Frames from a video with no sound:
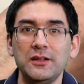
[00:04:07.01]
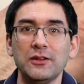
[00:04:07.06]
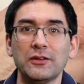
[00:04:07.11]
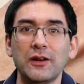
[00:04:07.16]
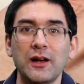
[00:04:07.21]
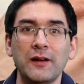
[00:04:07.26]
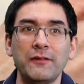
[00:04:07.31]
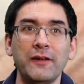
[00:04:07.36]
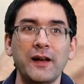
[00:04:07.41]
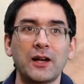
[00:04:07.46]

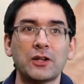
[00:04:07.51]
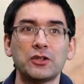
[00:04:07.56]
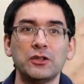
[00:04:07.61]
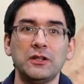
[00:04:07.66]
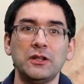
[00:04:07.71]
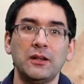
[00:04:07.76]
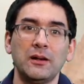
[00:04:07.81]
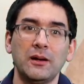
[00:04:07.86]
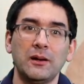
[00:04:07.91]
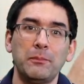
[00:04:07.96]
here I've
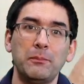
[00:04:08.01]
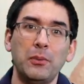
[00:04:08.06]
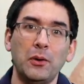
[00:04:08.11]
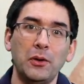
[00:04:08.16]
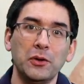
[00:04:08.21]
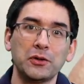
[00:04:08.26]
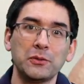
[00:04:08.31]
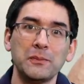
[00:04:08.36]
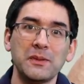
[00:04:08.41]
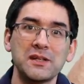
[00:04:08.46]
actually uh,
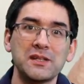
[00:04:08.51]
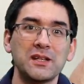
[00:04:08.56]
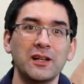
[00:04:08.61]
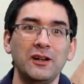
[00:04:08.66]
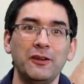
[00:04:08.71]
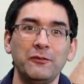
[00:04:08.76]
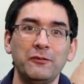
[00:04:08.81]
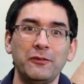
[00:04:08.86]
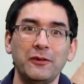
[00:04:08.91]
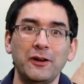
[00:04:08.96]
bought
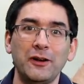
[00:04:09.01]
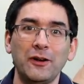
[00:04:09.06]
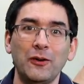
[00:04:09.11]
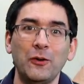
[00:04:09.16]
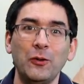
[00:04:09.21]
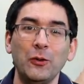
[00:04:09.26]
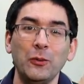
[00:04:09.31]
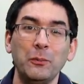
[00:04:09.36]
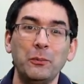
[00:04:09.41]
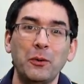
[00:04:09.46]
myself a
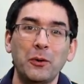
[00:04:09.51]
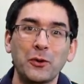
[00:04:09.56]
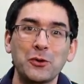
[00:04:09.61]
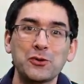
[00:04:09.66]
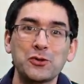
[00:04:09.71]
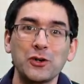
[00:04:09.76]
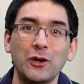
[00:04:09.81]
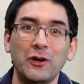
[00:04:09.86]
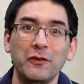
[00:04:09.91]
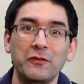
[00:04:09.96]
whole
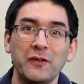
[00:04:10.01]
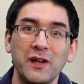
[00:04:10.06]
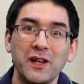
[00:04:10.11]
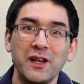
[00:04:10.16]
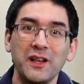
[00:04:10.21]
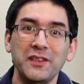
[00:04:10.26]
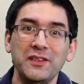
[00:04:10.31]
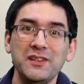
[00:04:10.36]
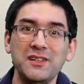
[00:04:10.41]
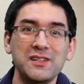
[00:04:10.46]
box of
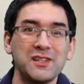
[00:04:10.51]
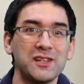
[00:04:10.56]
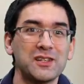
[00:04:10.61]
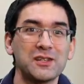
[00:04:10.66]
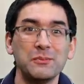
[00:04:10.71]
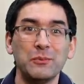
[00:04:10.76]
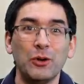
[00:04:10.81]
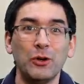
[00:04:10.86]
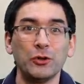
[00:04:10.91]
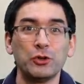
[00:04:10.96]
these
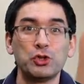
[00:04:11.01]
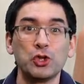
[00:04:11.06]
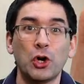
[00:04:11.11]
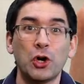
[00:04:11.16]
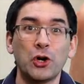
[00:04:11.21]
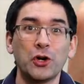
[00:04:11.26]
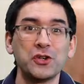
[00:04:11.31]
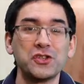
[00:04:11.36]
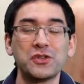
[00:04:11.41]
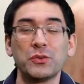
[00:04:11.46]
small
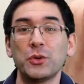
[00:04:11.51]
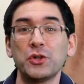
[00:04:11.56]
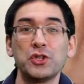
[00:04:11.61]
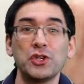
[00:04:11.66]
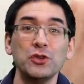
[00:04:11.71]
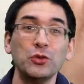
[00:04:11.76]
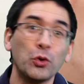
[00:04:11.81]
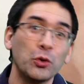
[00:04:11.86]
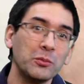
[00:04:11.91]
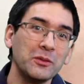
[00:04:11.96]
jars, which
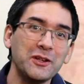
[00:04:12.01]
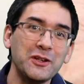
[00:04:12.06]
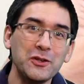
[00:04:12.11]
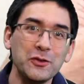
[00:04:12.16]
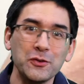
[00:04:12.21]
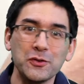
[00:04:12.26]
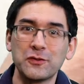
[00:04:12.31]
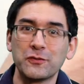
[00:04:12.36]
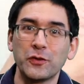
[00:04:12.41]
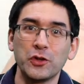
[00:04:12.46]
are normally
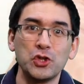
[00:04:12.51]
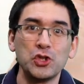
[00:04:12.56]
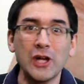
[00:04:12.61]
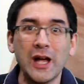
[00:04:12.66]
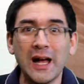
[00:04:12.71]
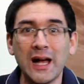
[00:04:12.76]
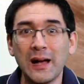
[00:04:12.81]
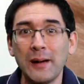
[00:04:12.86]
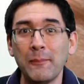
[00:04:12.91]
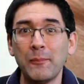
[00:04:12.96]
used for
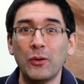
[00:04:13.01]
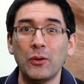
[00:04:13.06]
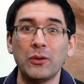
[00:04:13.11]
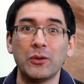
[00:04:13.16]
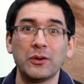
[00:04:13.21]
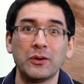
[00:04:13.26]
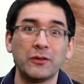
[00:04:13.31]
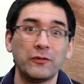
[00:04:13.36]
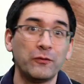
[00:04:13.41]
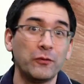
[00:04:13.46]
jam
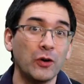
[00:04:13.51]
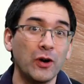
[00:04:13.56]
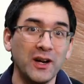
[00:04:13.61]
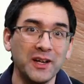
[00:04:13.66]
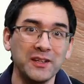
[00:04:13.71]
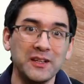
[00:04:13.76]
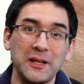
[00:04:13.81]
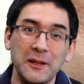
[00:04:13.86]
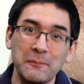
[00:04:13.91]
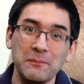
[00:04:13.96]
or for
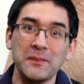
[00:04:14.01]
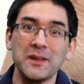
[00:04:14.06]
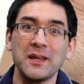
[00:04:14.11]
honey.